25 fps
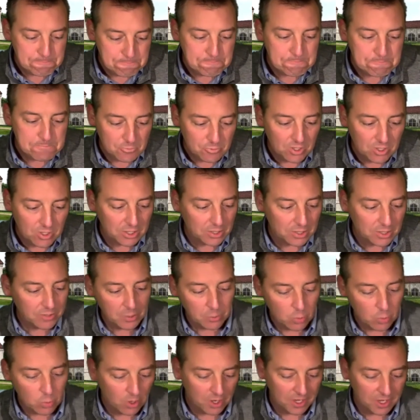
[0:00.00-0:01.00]
really
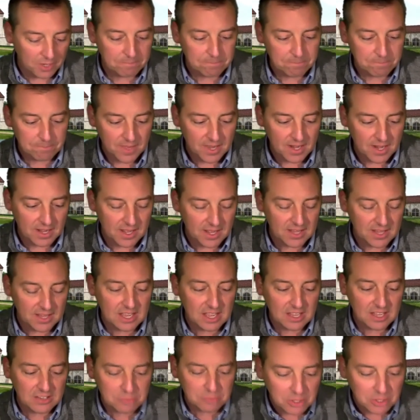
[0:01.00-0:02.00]
rewarding. And it
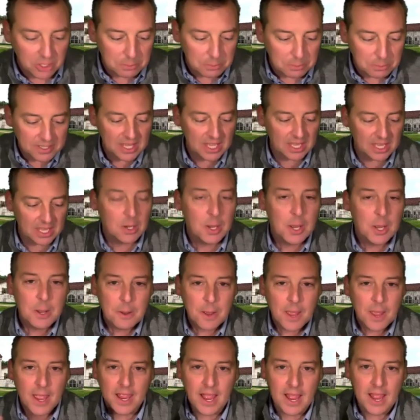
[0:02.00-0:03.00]
does really begin.
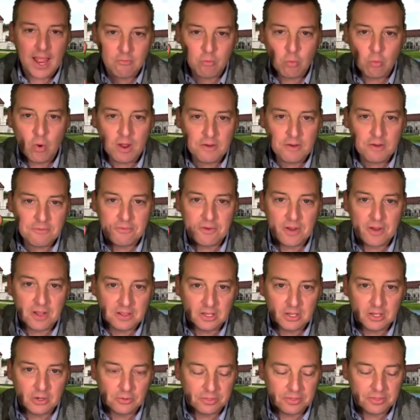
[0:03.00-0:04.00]
Hey, I have one fun
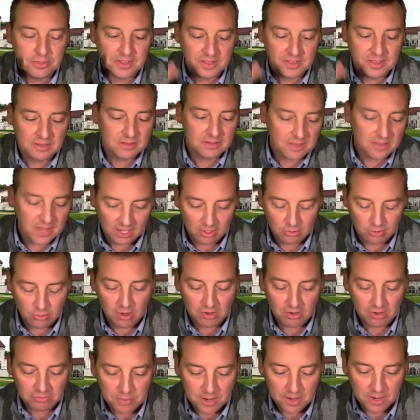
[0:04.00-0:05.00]
little thing that
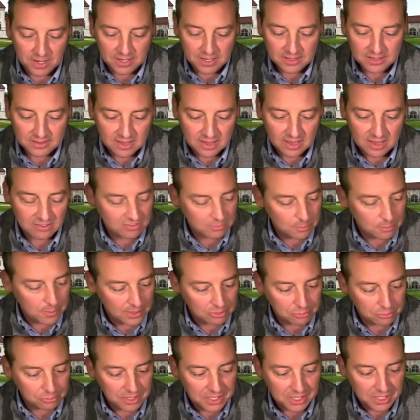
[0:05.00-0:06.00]
crossed my desk
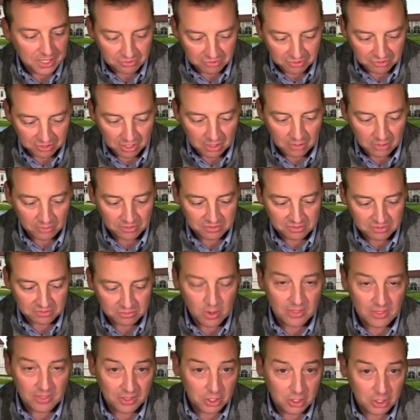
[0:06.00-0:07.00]
about 3 years ago, and this is
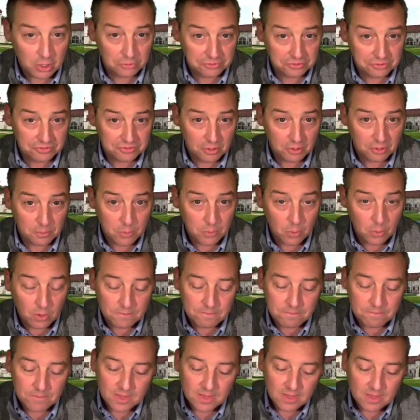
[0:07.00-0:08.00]
why the culture is so
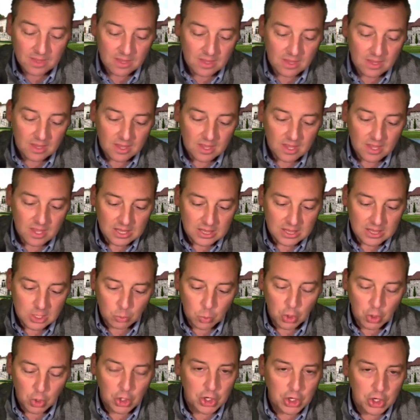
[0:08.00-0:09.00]
important. The
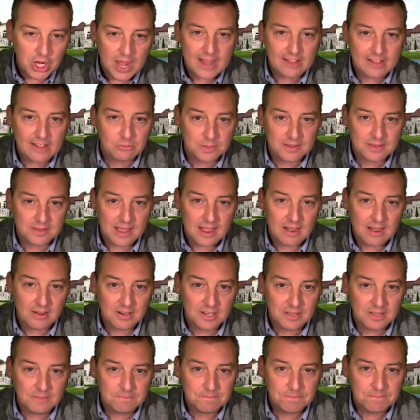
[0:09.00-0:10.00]
word
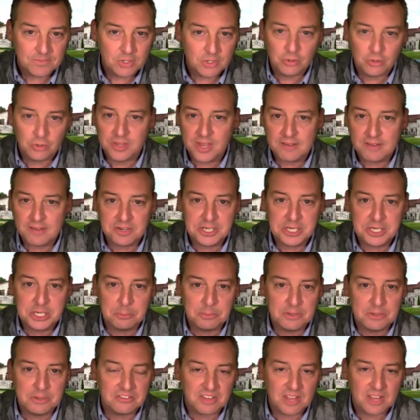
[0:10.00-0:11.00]
hospitality, you'll never hear
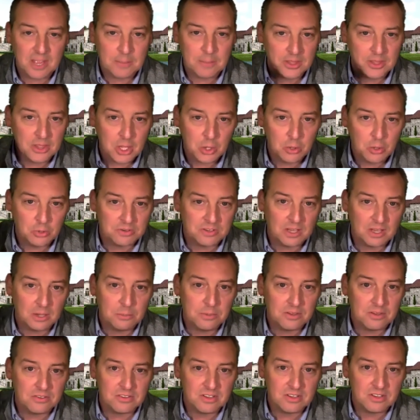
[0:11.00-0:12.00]
me say I'm in the hotel
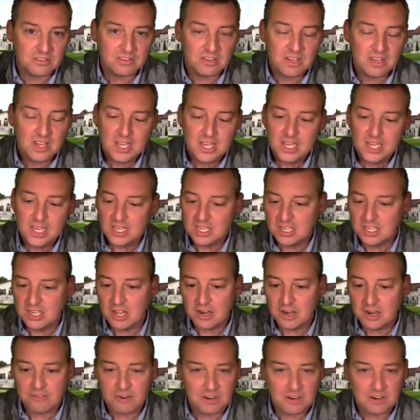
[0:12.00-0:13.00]
business.
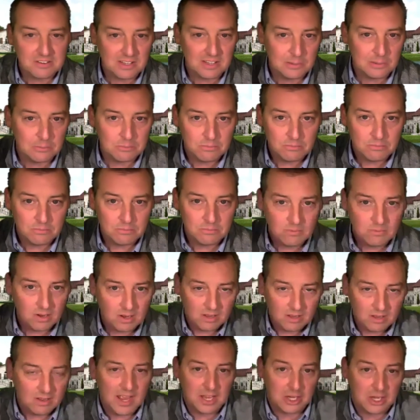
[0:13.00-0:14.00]
None of our team,
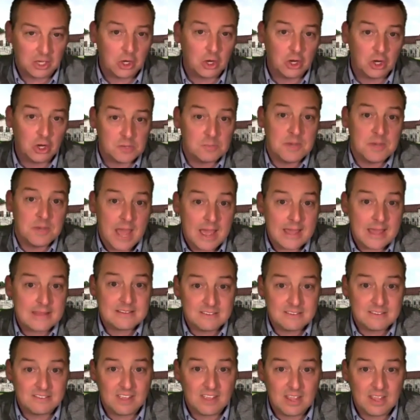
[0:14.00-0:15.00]
I encourage them not
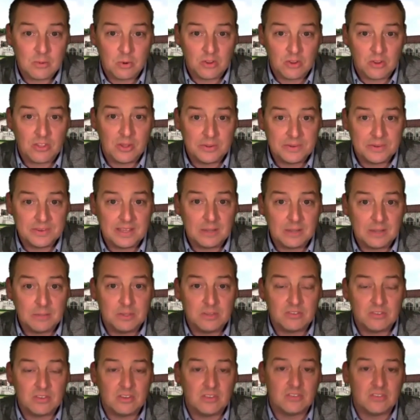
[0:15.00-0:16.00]
to say we're in the hotel
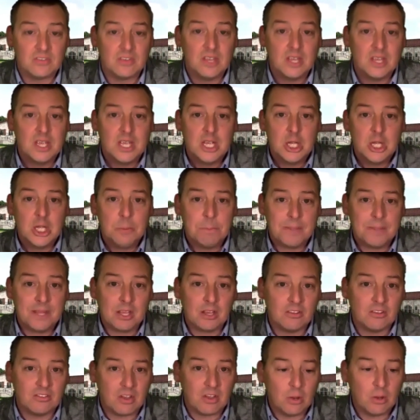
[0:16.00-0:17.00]
business,
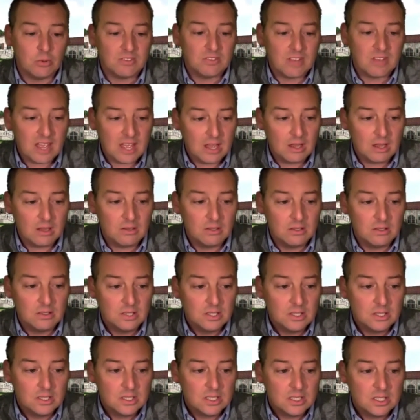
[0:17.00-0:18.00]
because hotel,
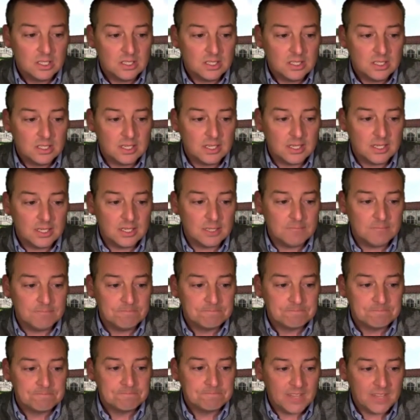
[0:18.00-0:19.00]

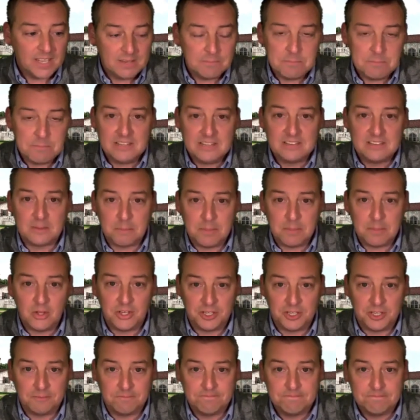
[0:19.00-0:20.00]
it means a
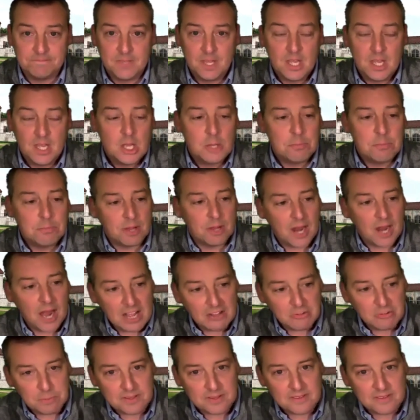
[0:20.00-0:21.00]
building. But
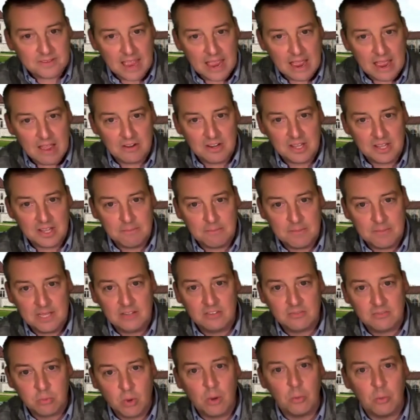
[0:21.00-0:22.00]
hospitality
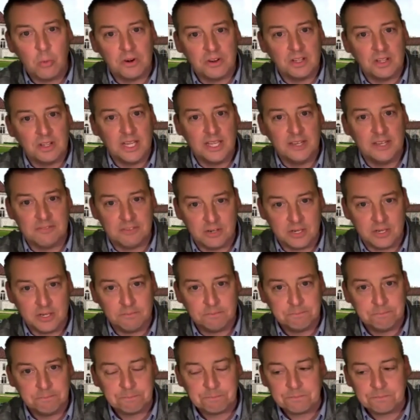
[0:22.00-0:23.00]
means what we're delivering.
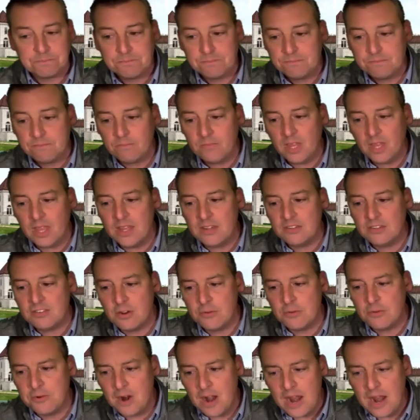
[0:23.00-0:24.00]
And right. So
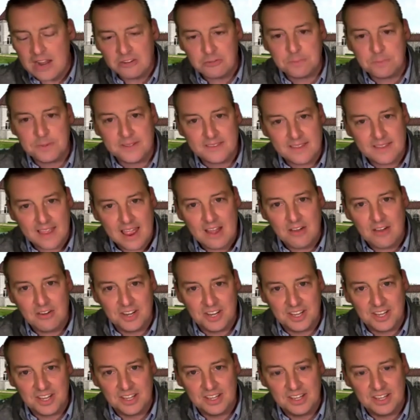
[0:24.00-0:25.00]
for
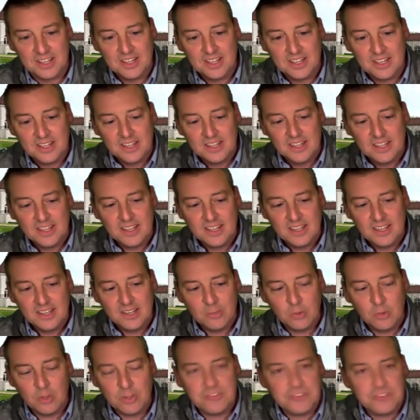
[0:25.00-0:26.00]
hospitality,
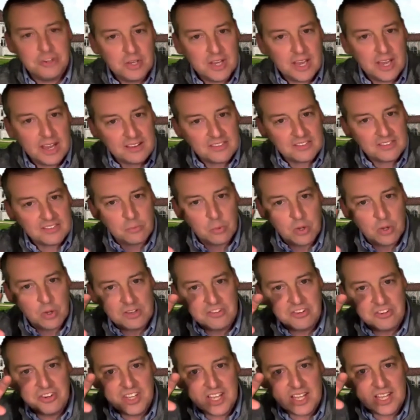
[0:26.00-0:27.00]
once you get
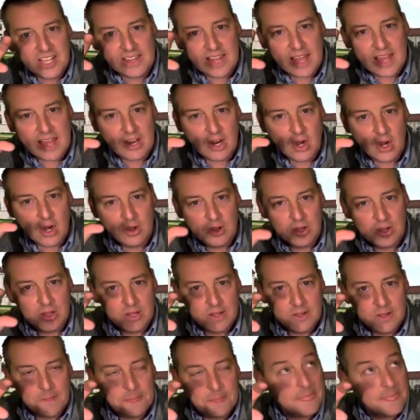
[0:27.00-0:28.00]
that
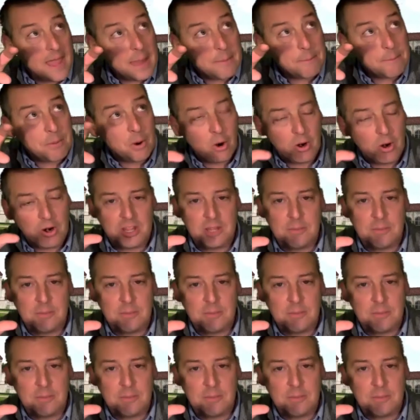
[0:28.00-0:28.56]
part of the